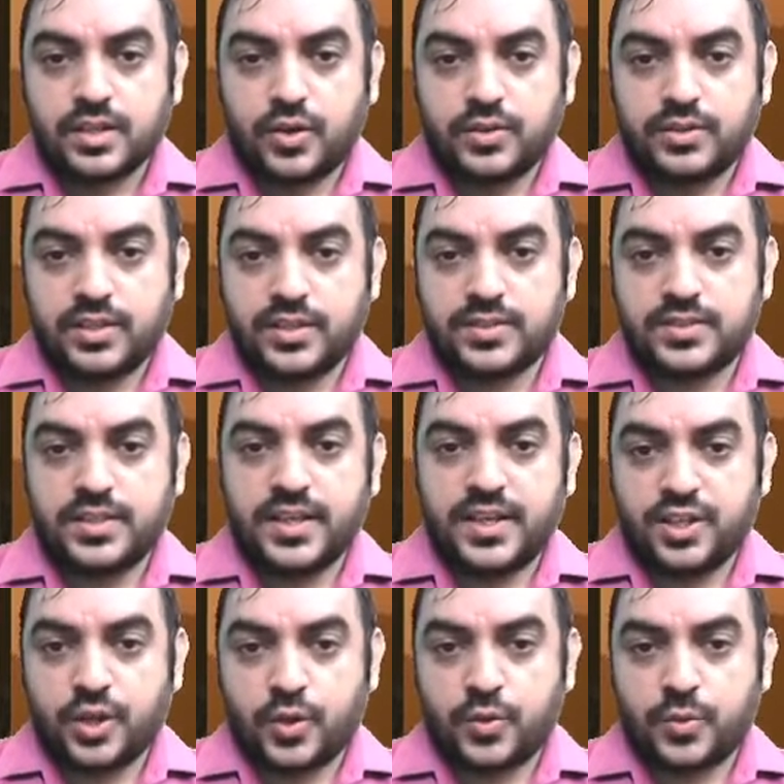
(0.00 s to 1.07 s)
on this
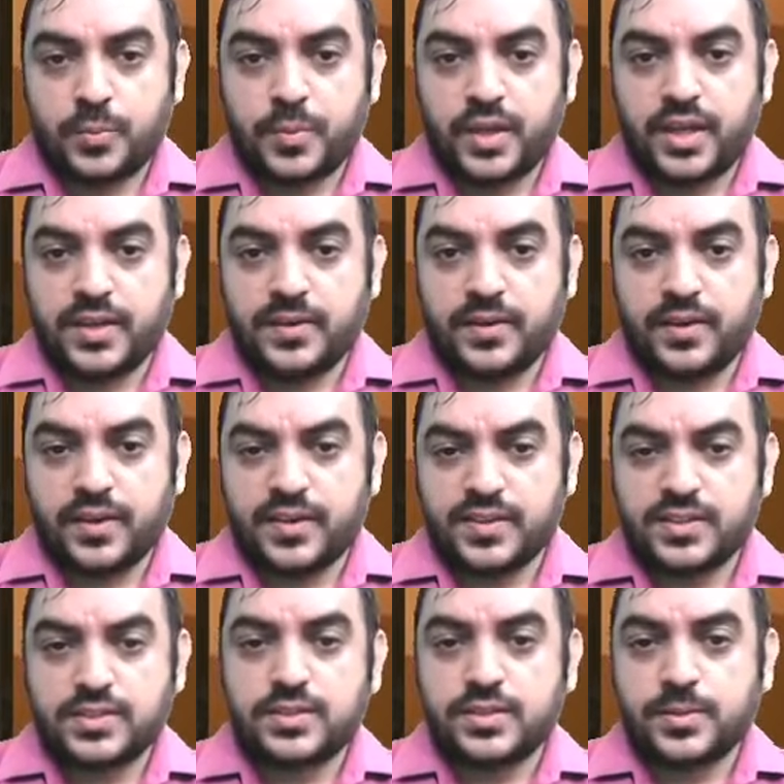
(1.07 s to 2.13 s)
date you have to pay
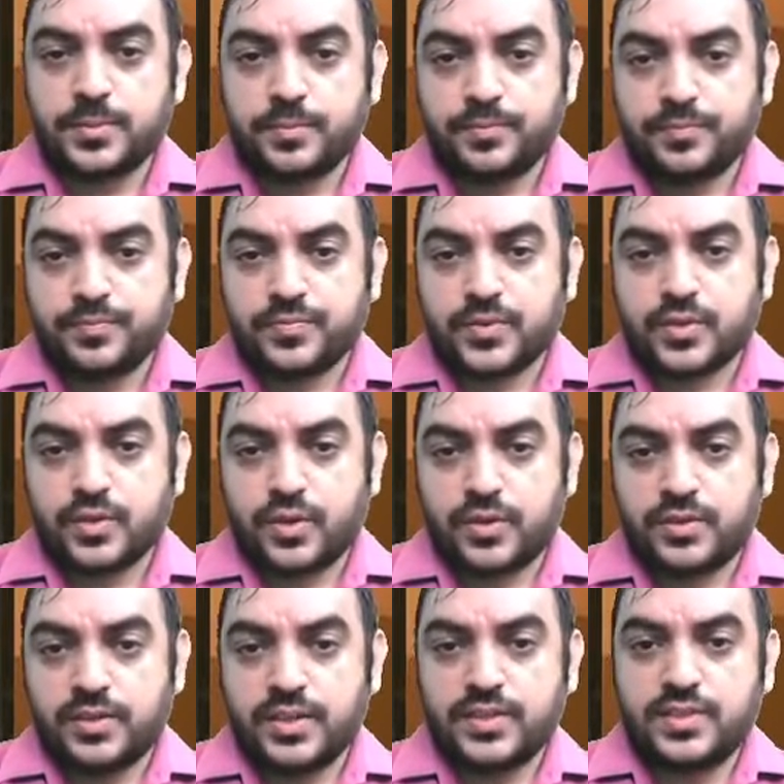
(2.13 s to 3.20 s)
interest
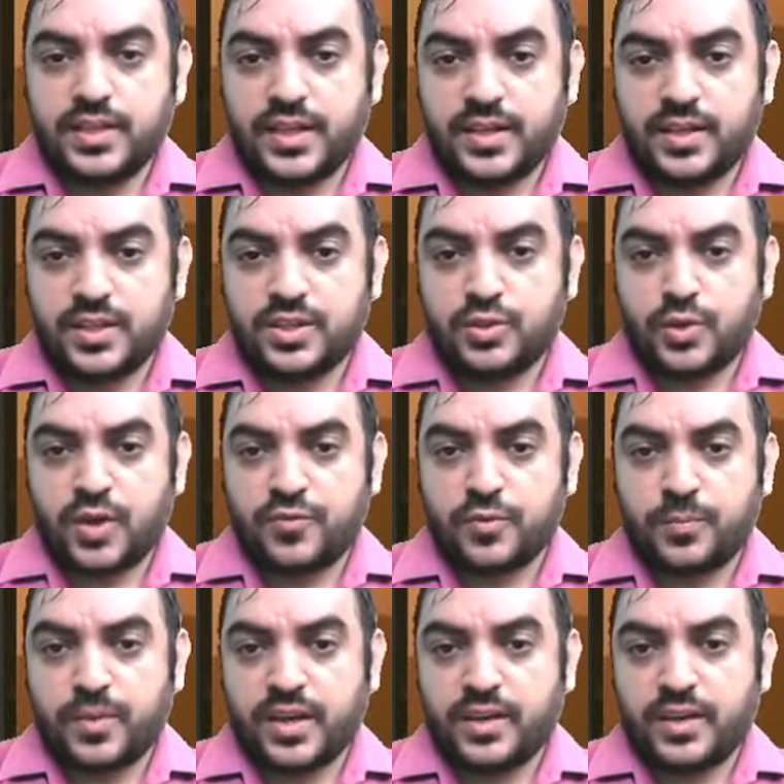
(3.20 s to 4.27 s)
on this date you have
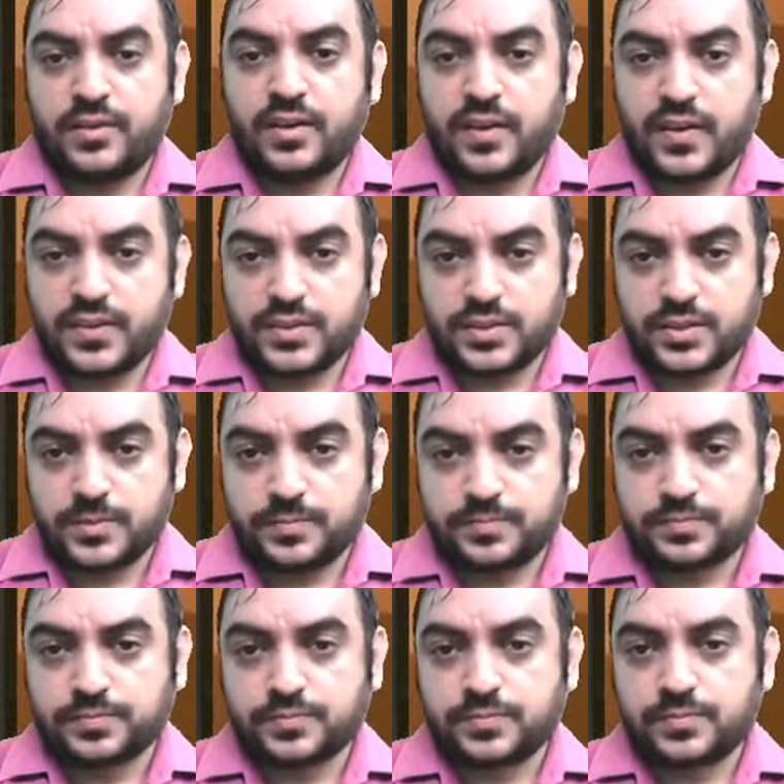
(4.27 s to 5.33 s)
to pay interest
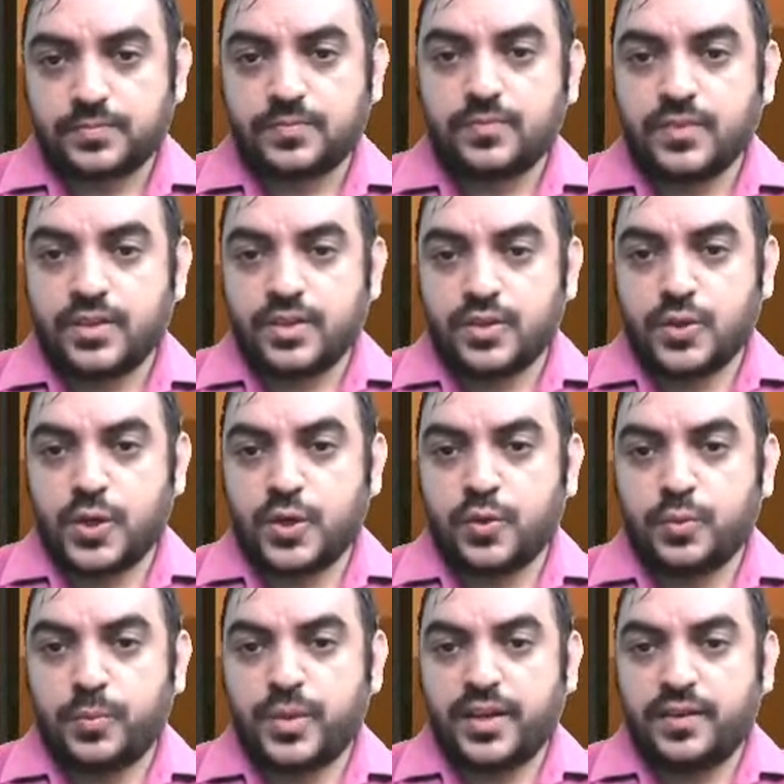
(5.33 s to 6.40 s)
you have
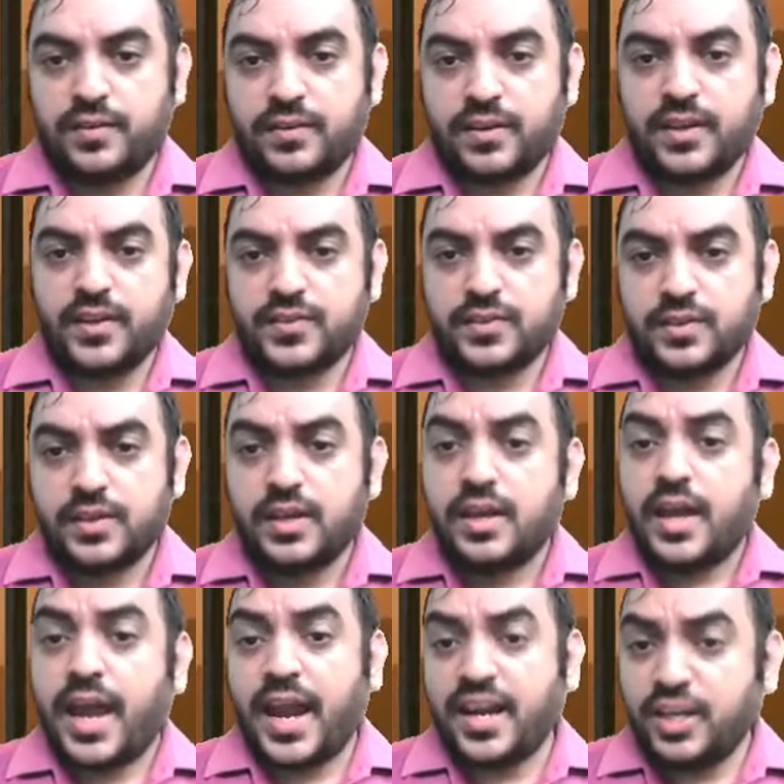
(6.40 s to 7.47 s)
to pay interest
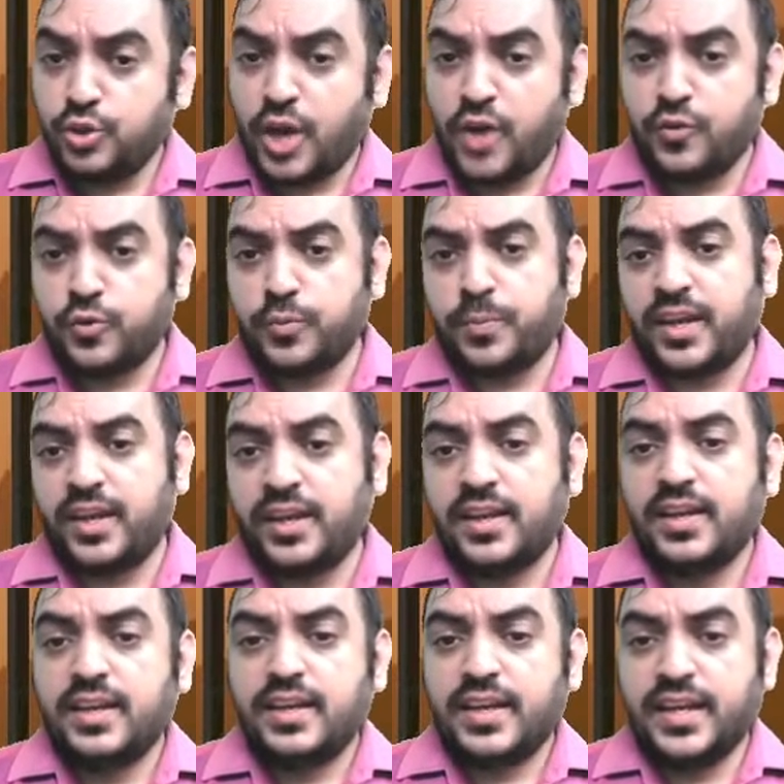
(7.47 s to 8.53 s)
and you have to
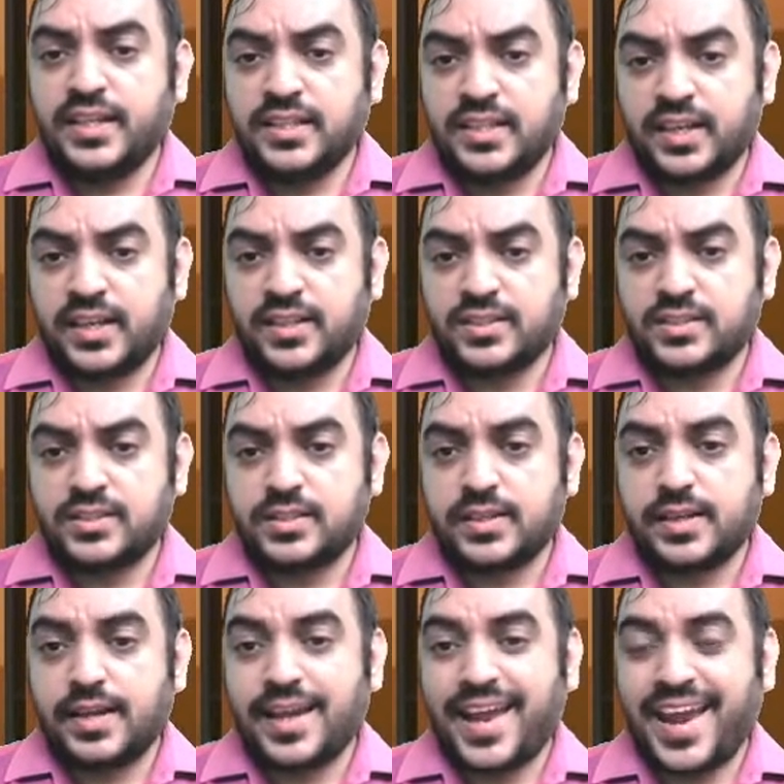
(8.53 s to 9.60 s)
pay interest
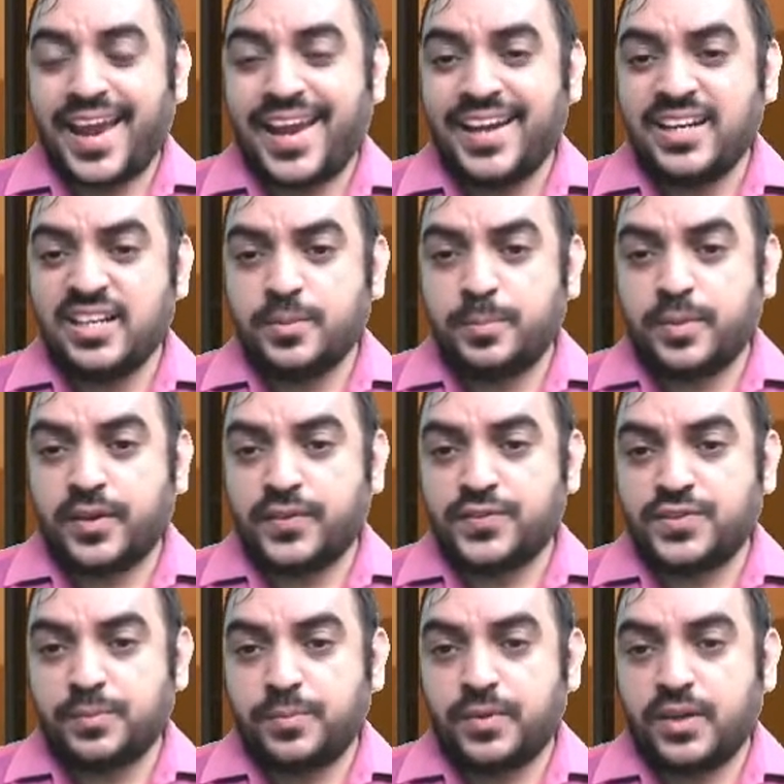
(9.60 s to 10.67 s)
and the
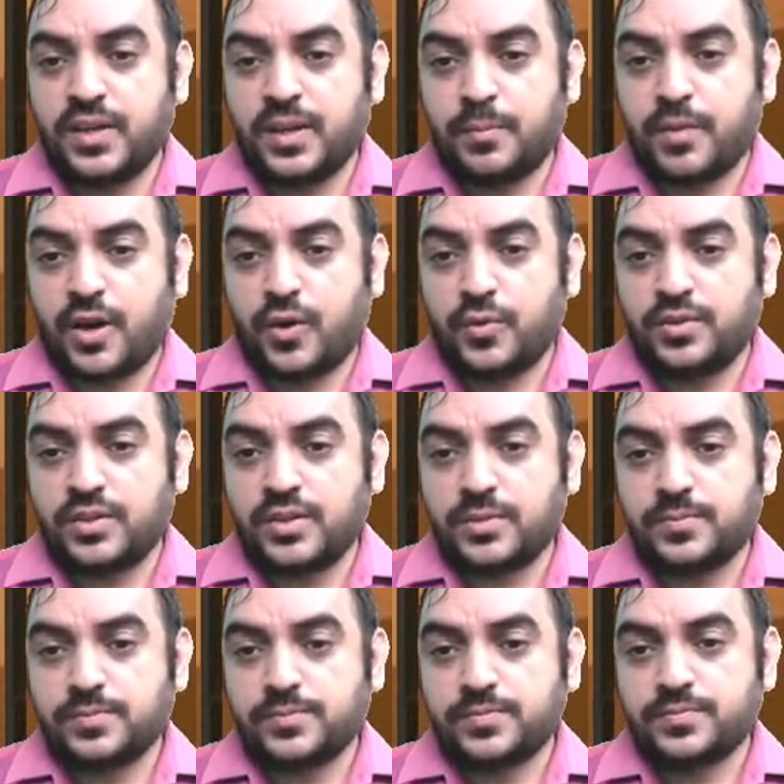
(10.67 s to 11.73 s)
principal amount
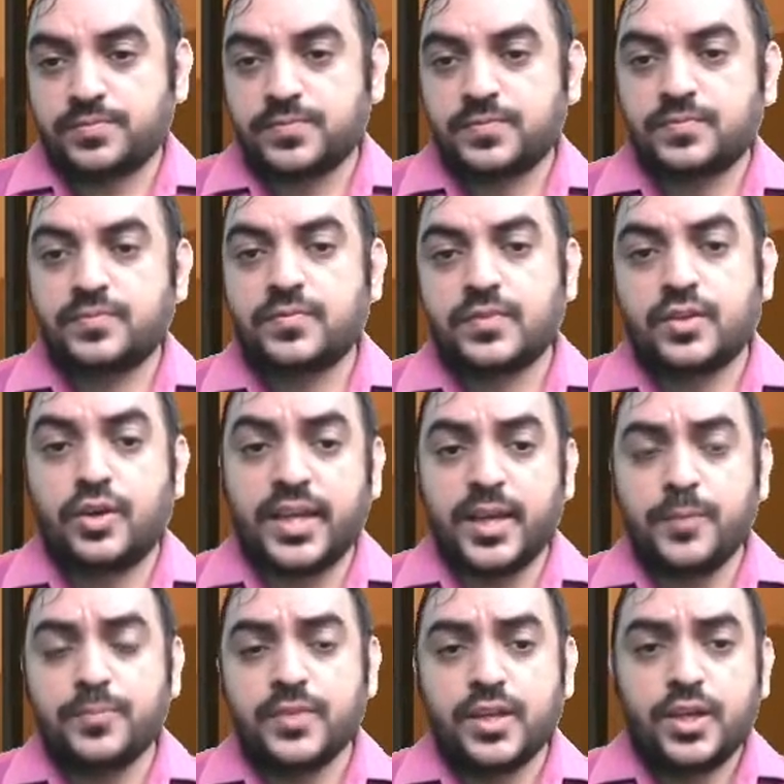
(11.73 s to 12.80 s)

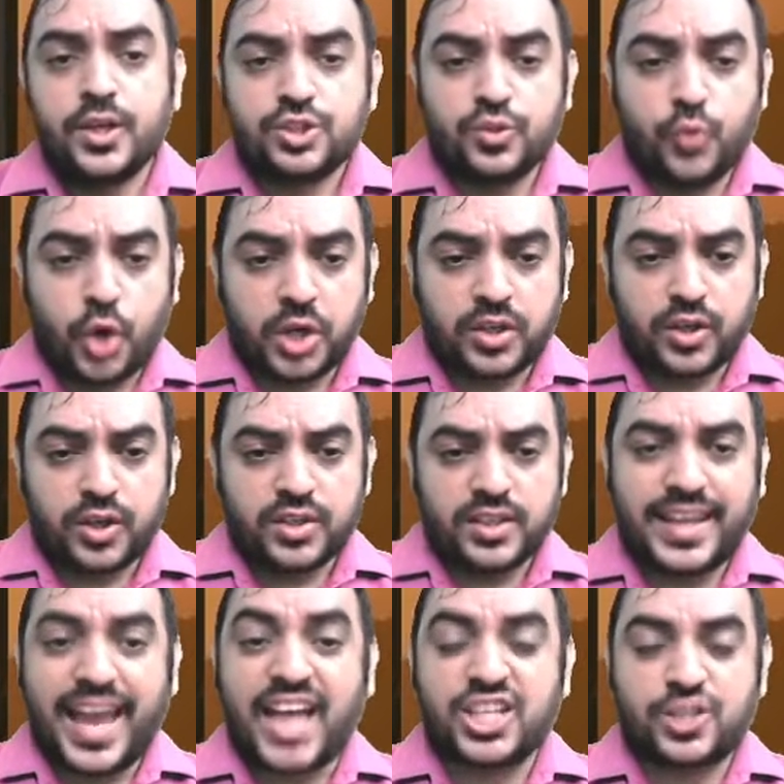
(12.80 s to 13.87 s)
okay so what are the
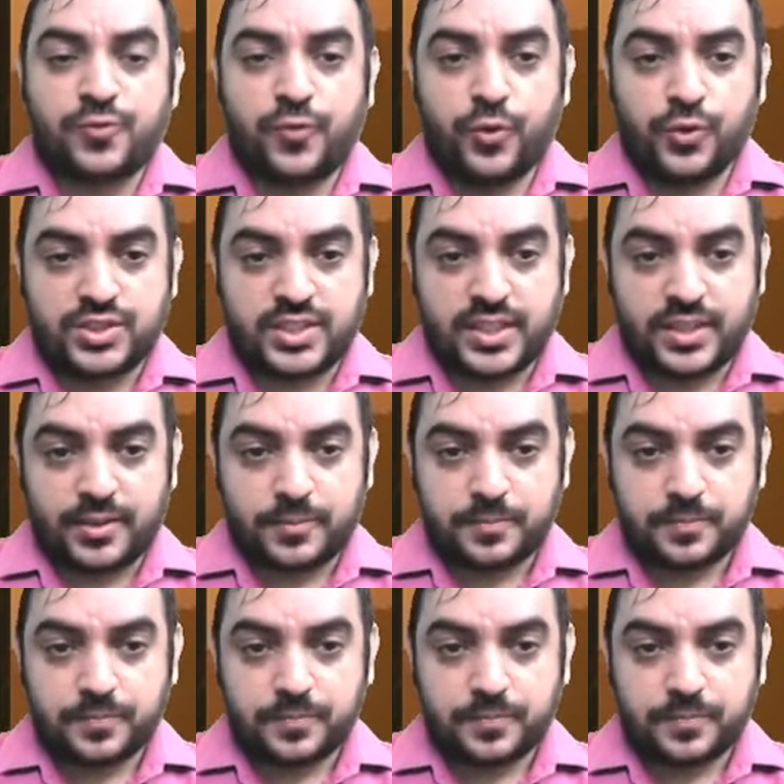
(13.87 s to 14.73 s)
cash flows here